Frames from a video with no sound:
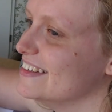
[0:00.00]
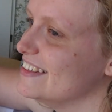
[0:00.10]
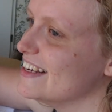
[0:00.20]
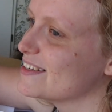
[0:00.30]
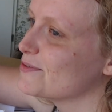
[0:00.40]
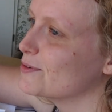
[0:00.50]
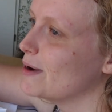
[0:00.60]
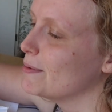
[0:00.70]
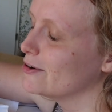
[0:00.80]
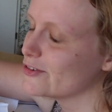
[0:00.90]
Yes, for
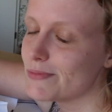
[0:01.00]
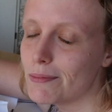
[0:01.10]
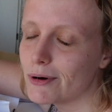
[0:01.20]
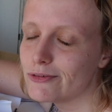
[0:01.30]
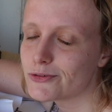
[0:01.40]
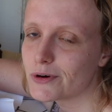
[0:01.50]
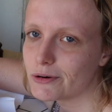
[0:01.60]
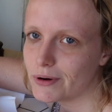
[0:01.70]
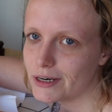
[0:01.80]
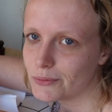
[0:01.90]
my bones. My bones
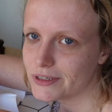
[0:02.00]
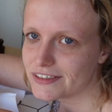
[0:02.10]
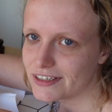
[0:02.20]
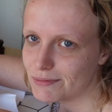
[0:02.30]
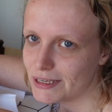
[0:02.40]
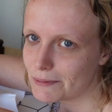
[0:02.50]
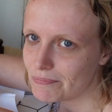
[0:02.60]
require 1 centimeter.